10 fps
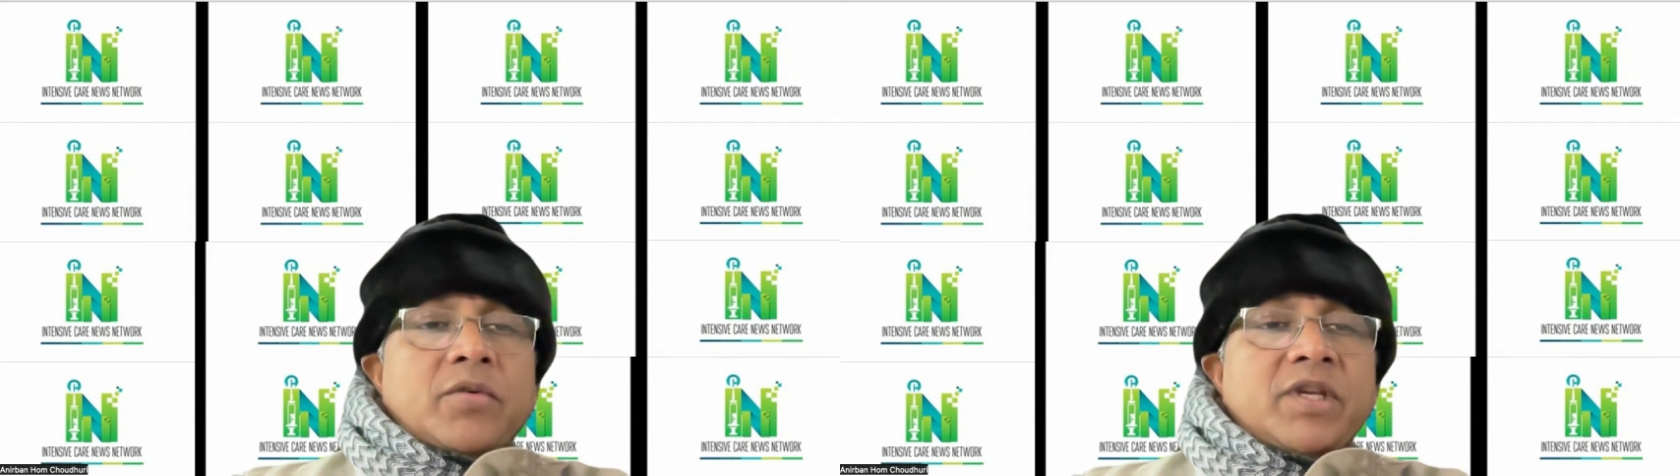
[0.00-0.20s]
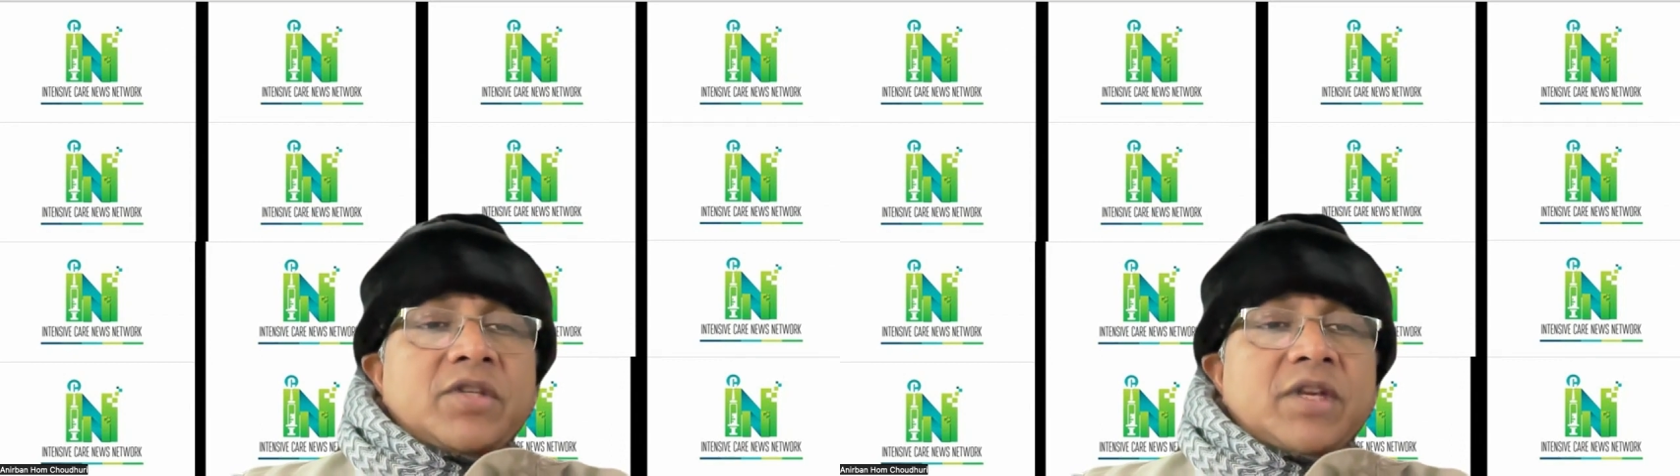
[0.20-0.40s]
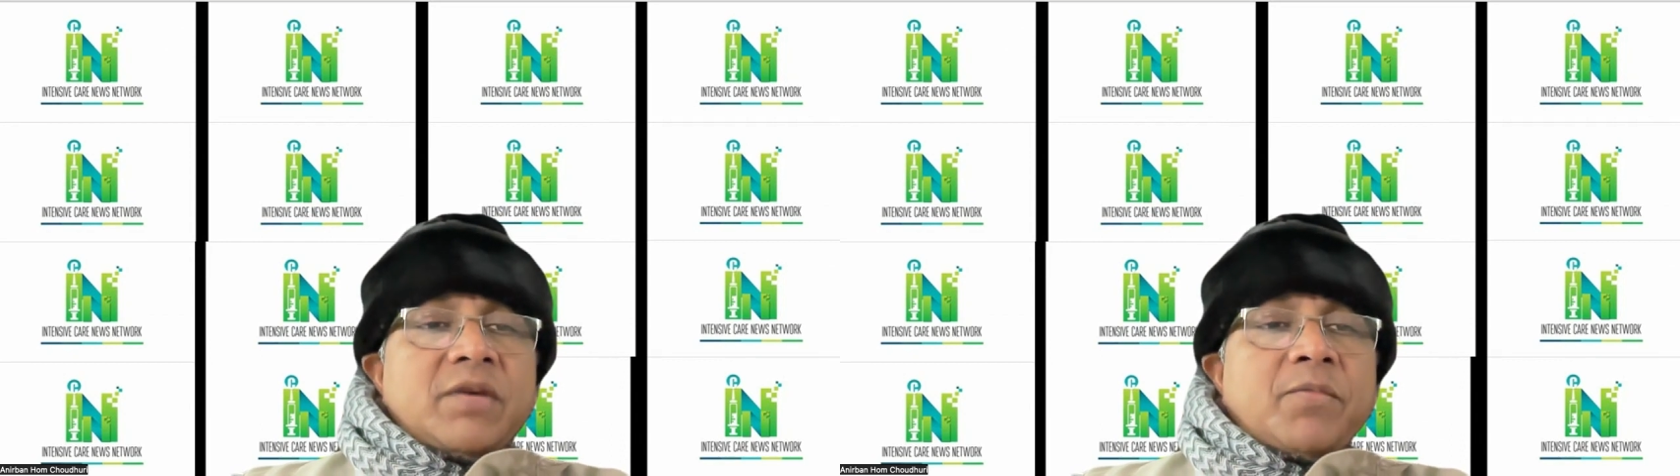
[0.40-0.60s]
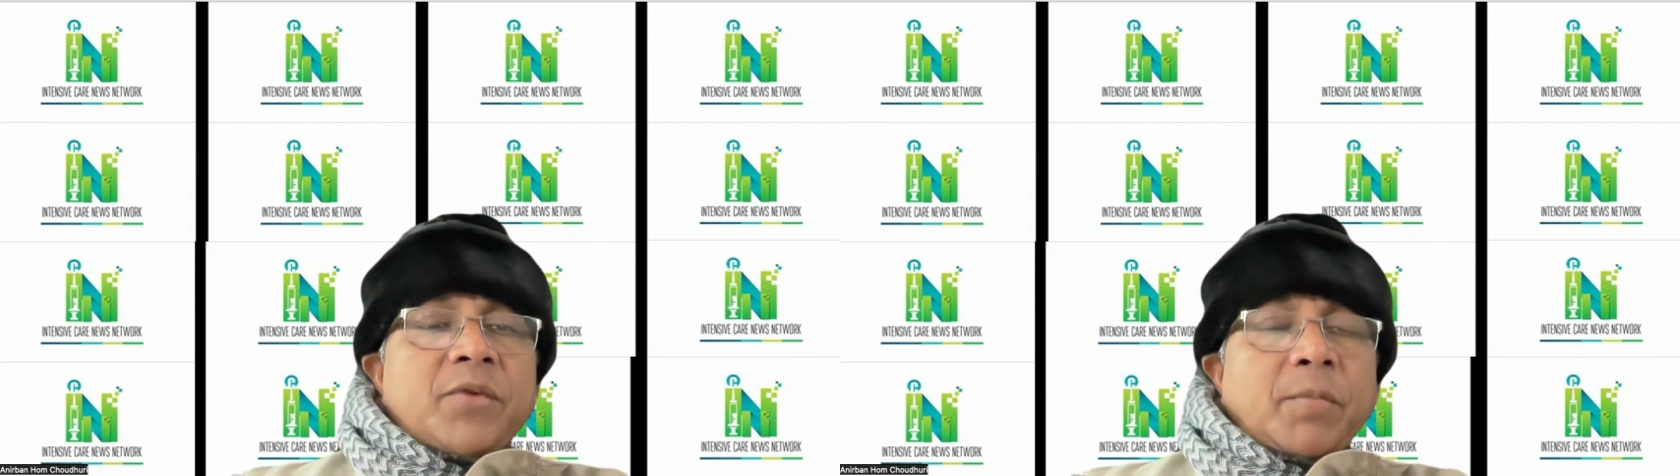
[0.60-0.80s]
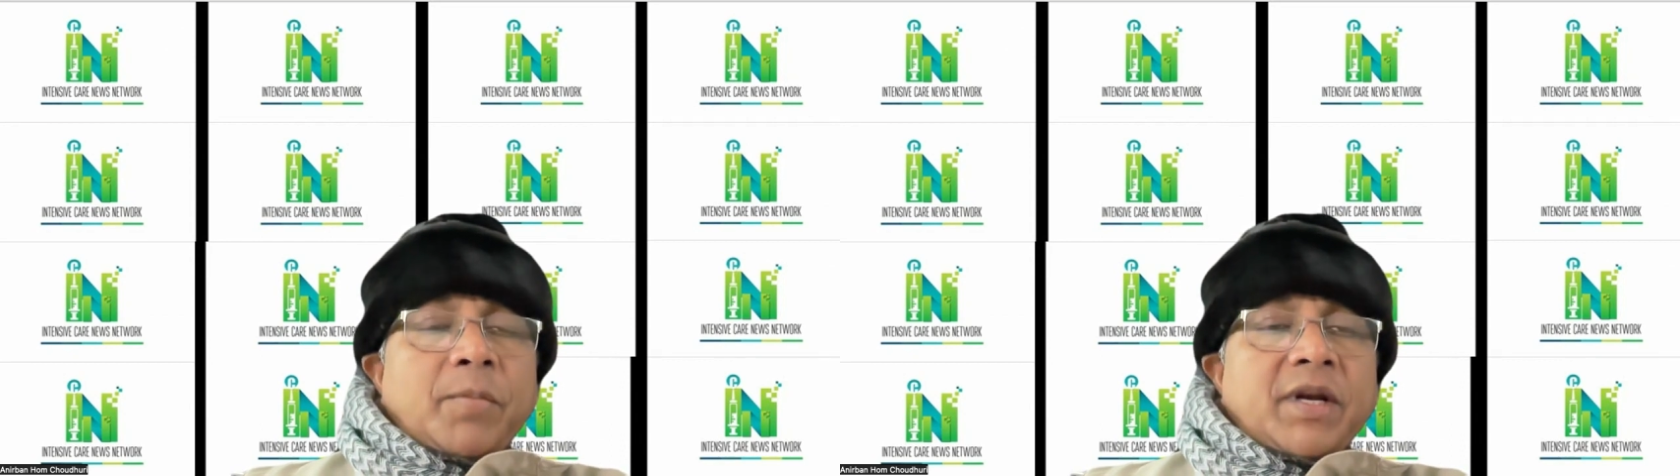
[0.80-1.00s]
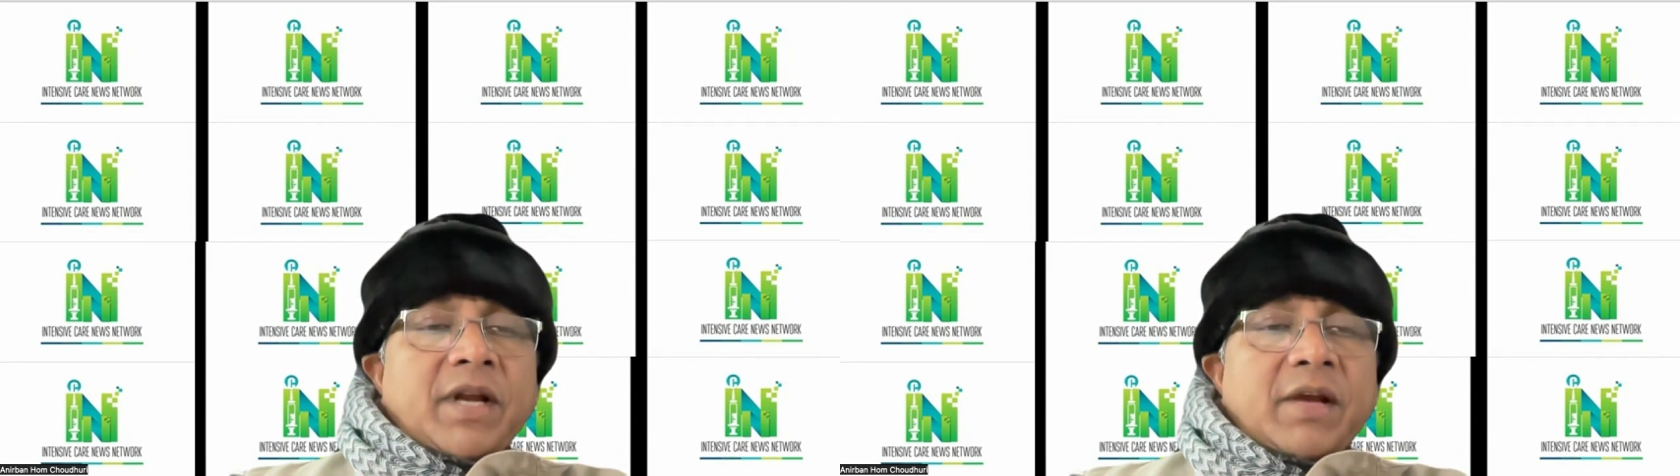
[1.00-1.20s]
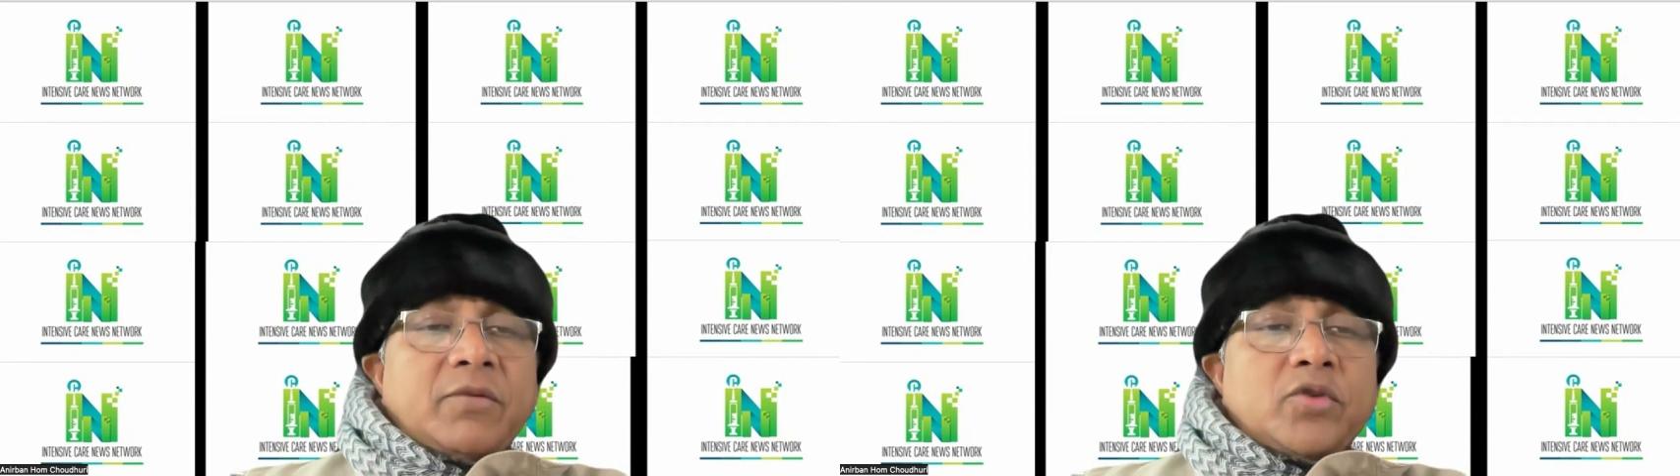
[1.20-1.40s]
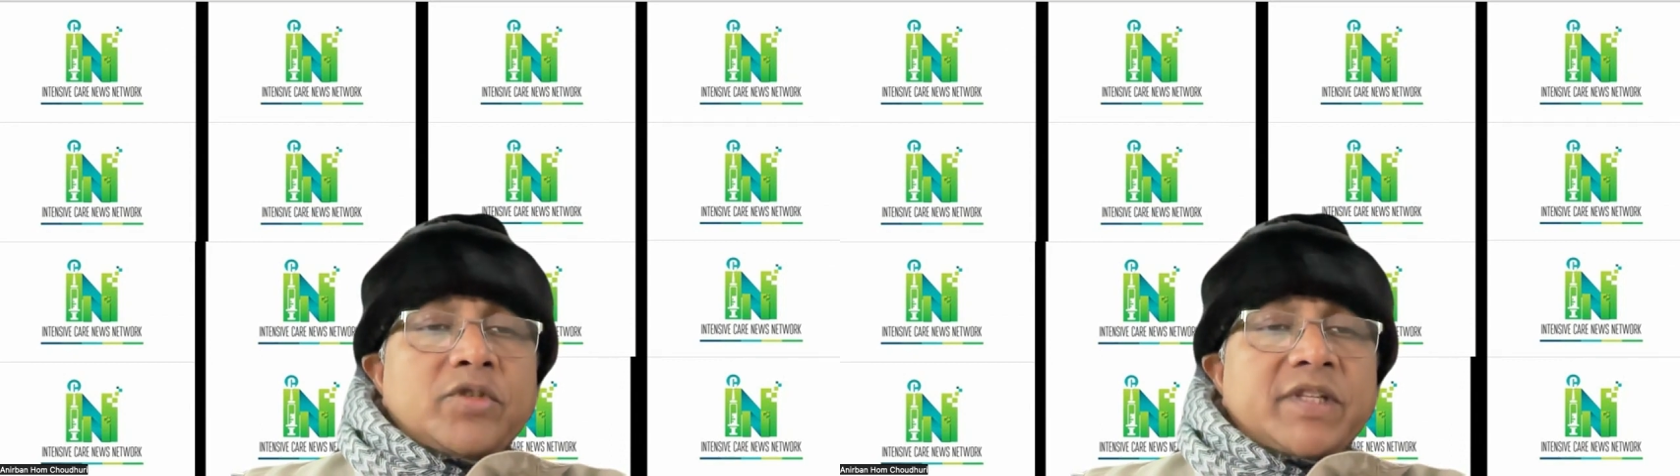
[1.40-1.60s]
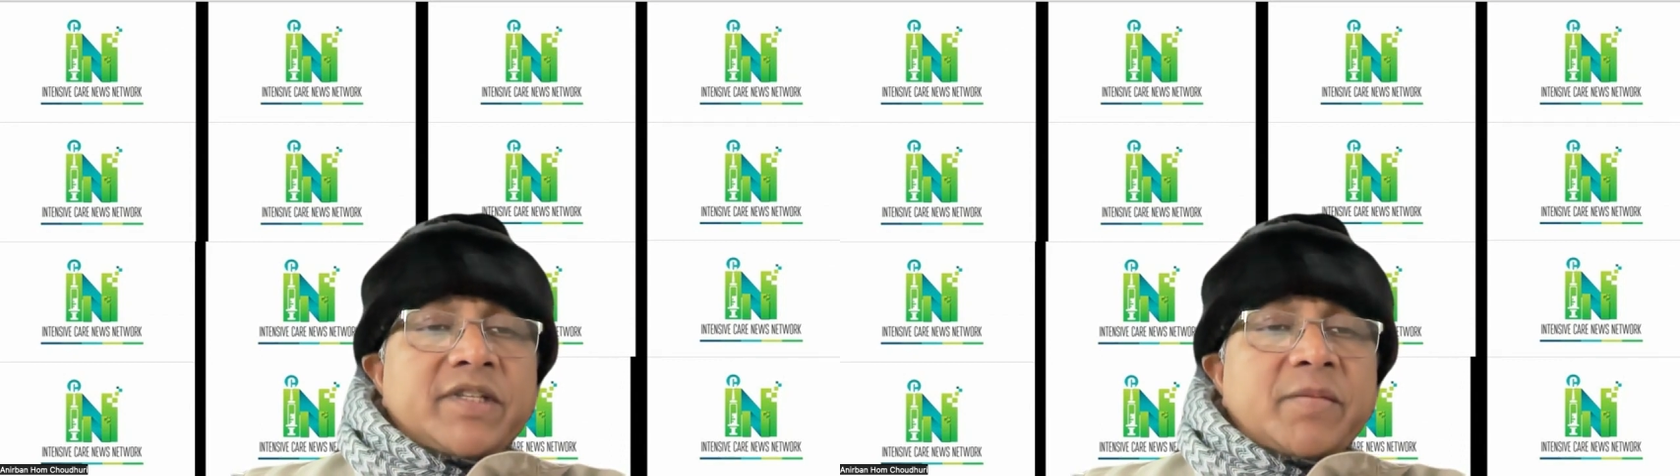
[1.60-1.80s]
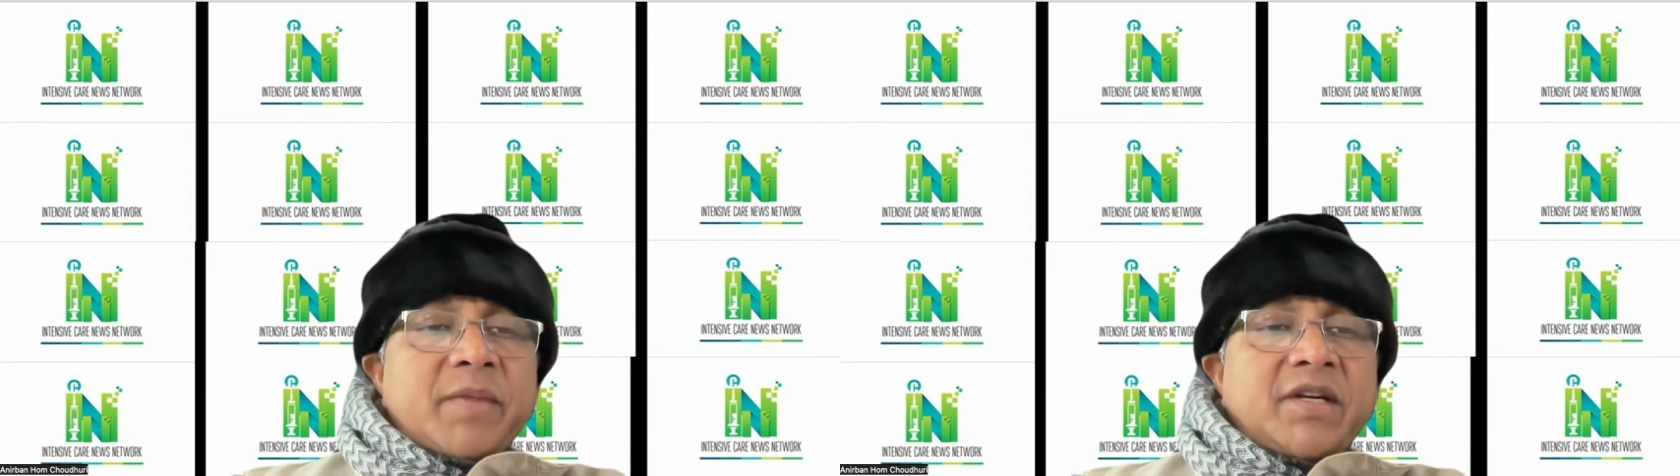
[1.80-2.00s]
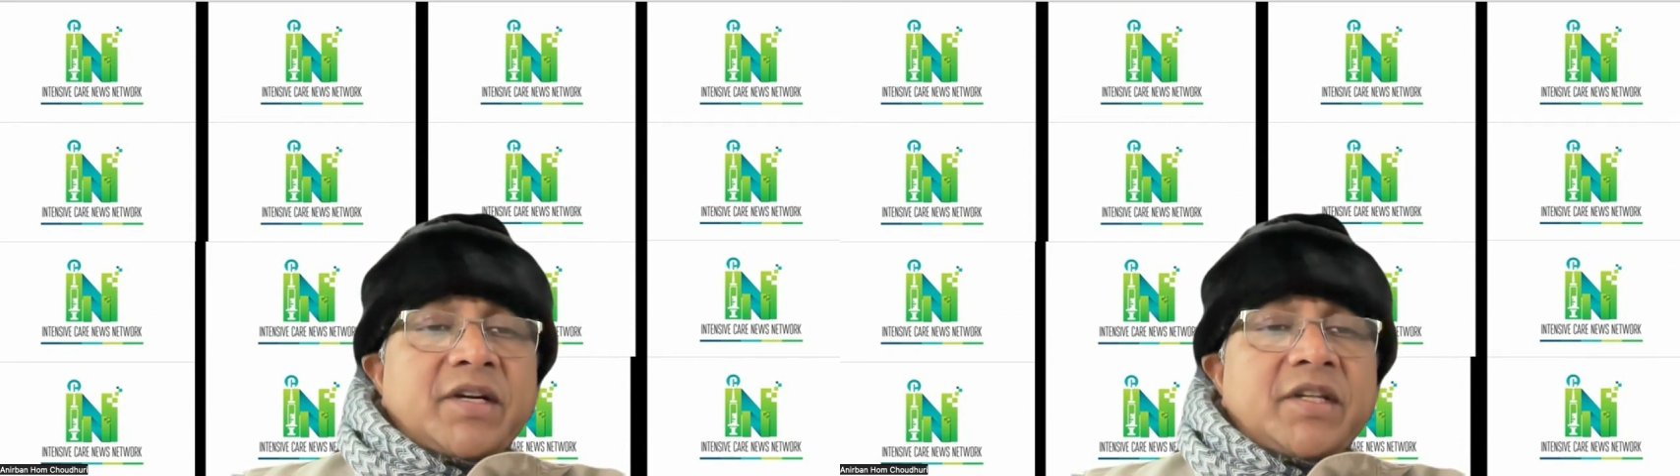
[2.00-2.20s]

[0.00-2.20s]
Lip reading: is improper, and those doesn't matter.